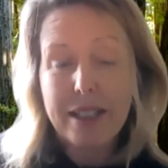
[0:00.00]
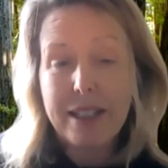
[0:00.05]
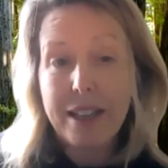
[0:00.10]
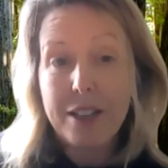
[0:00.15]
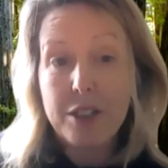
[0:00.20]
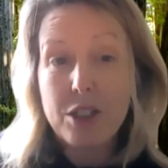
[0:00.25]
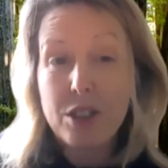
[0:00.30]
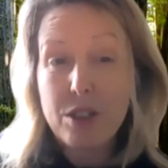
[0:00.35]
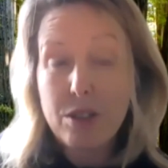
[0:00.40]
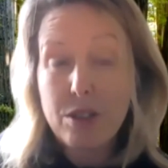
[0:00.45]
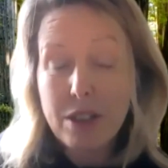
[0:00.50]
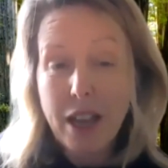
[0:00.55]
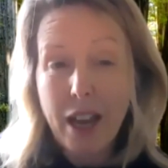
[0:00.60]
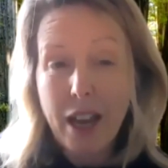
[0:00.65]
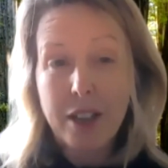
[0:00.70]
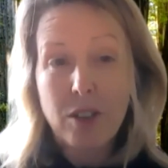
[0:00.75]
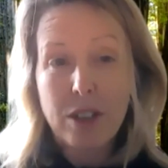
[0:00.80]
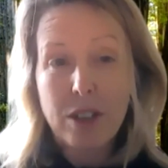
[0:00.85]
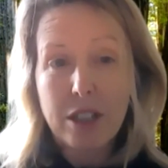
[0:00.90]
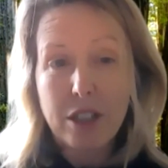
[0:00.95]
And to do
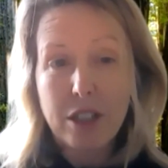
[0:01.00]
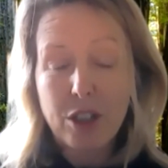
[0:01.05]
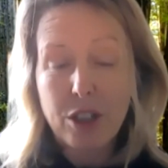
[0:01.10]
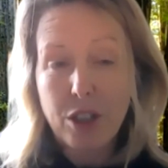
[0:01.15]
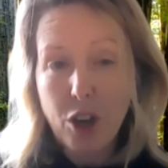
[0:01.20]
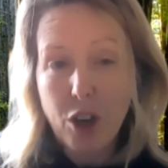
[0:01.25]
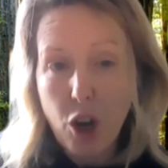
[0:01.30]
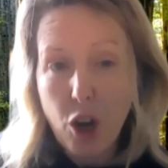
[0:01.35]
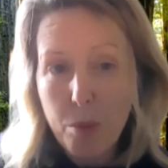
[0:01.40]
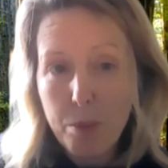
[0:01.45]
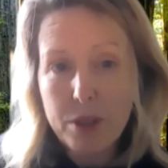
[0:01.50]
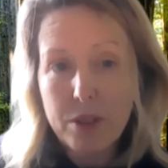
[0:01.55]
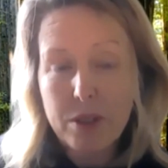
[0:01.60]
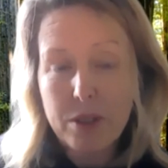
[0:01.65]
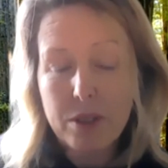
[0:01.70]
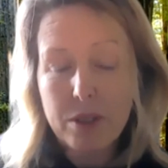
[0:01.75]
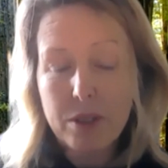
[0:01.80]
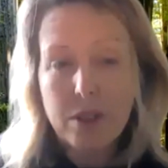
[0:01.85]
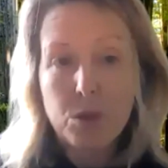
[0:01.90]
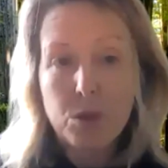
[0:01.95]
that, you need a
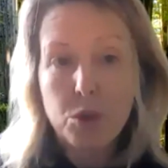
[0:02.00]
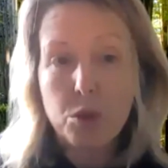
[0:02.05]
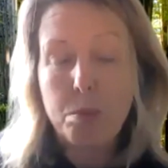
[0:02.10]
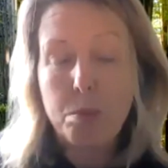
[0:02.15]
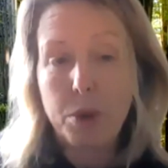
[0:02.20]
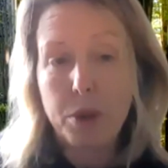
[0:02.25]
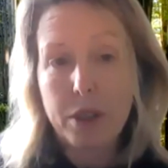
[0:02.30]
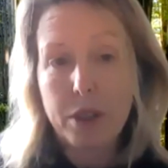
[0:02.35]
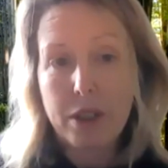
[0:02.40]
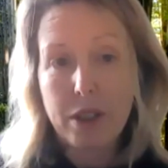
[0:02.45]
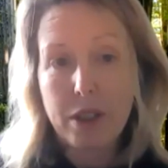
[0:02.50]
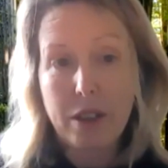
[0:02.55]
common rule book.